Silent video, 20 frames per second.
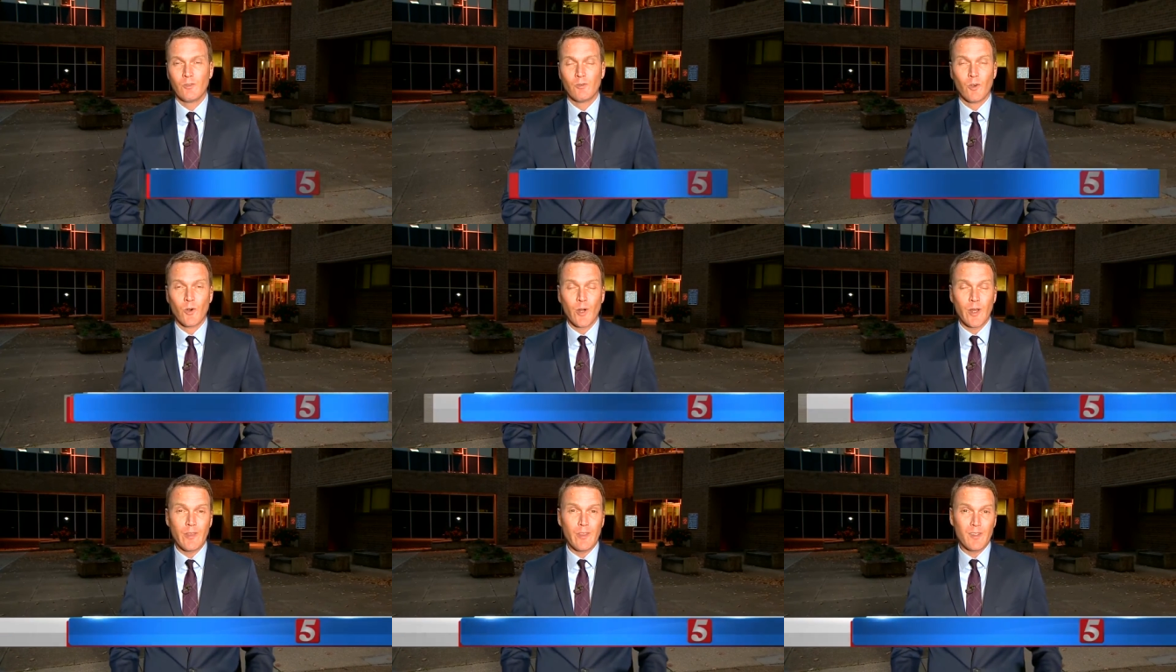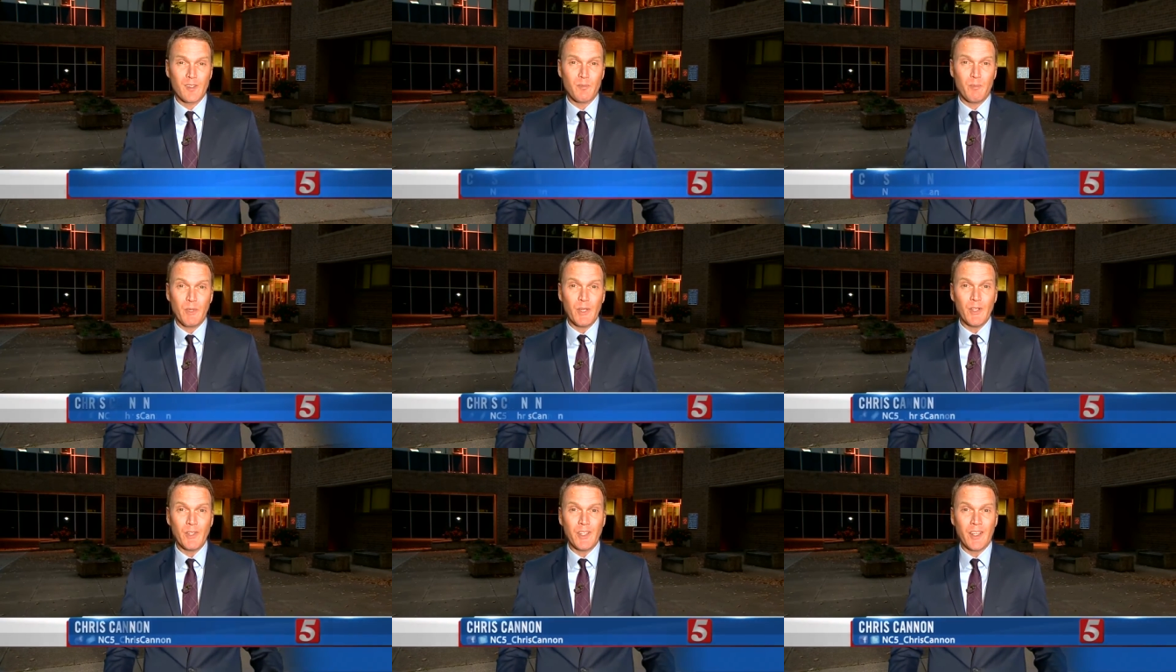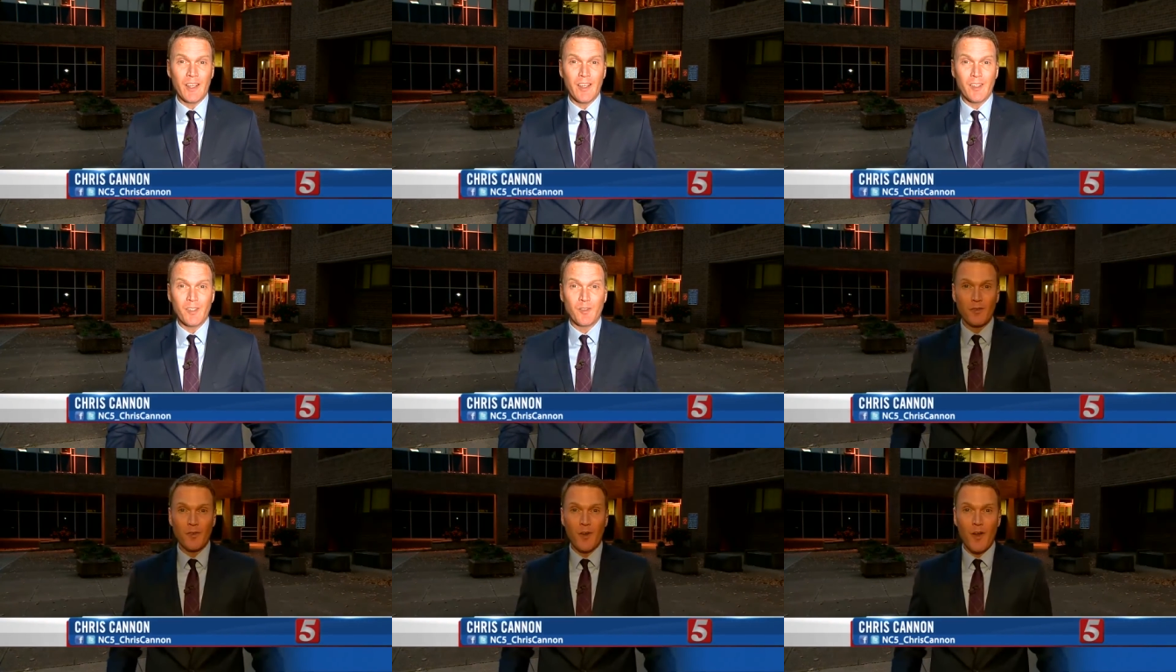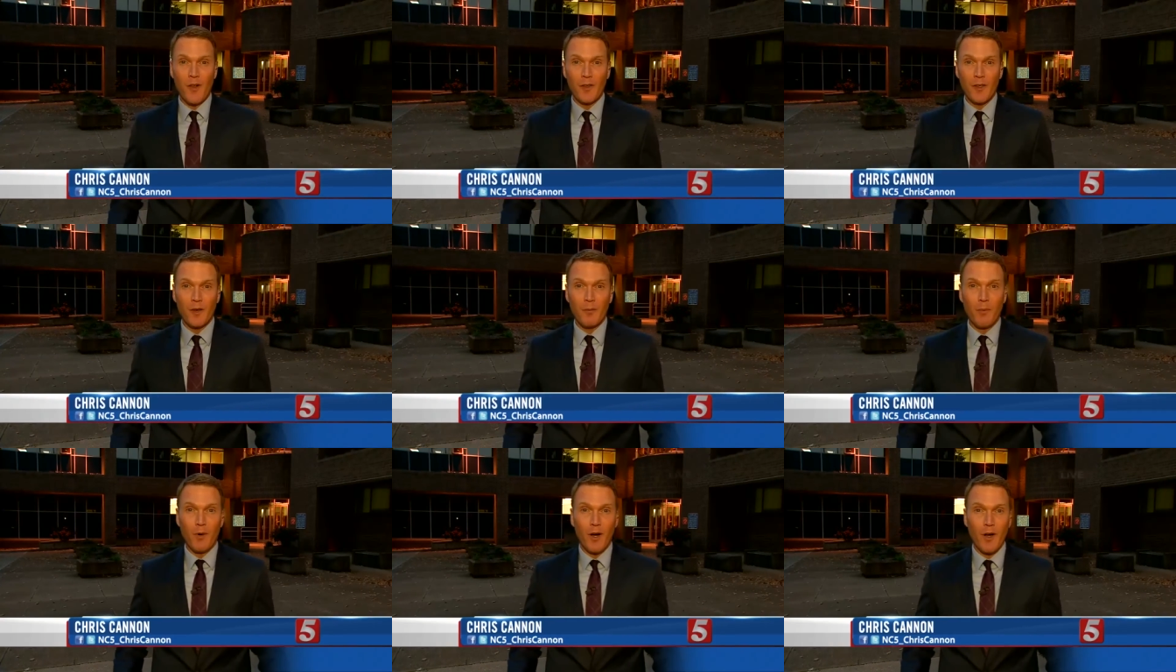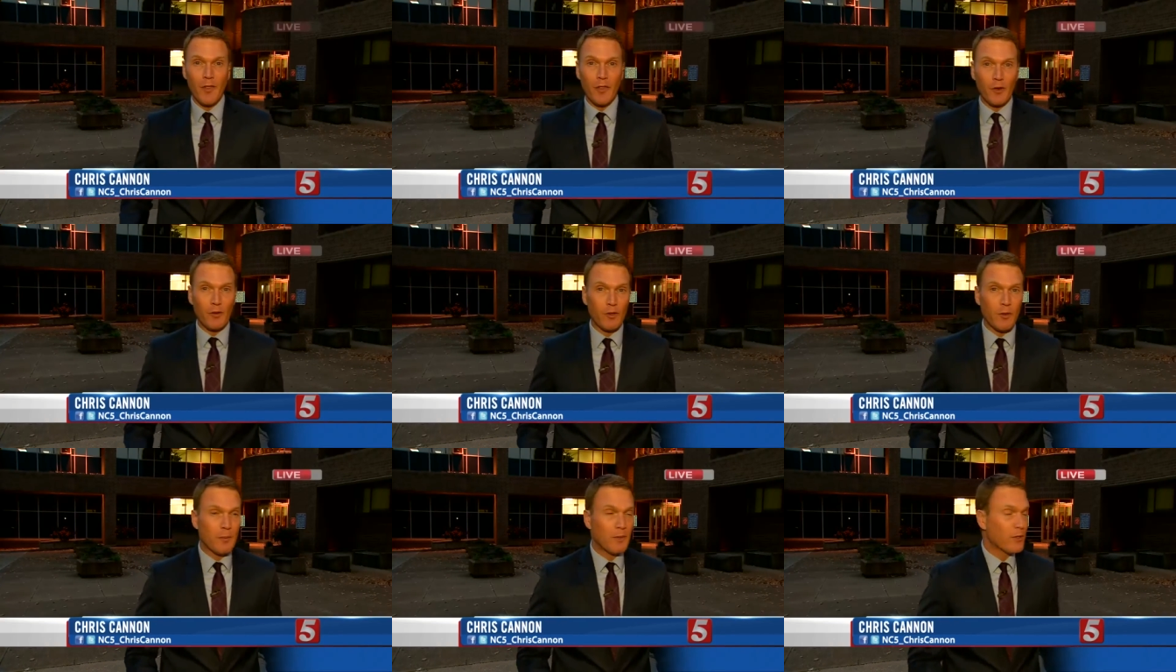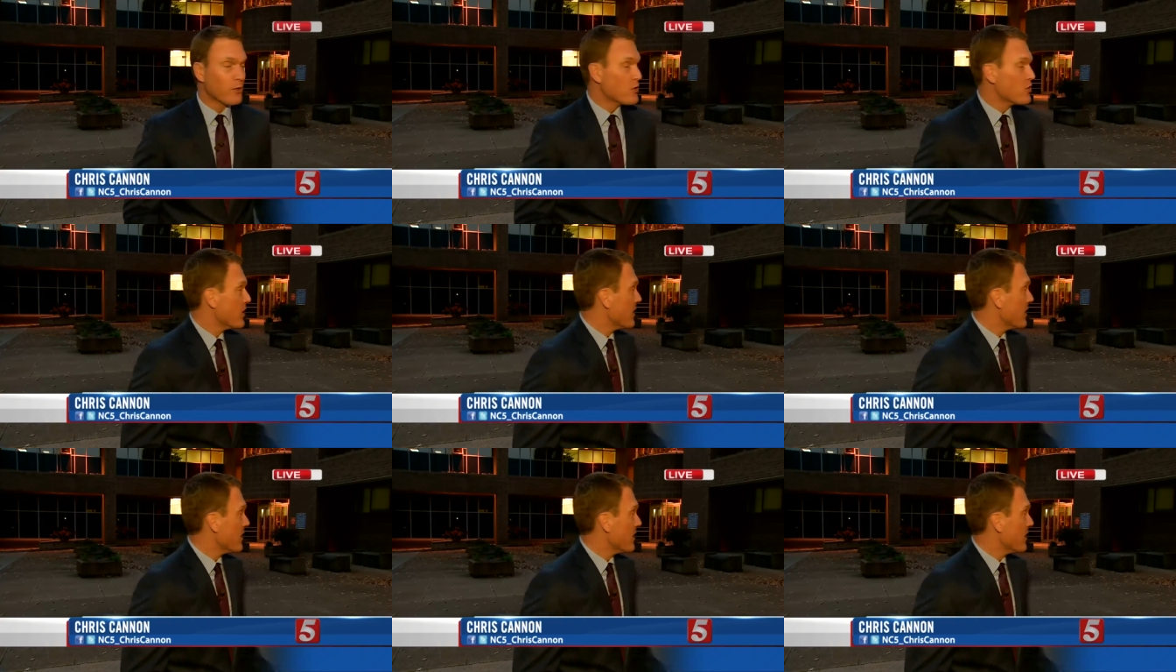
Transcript: Rory, this building is falling apart. The Criminal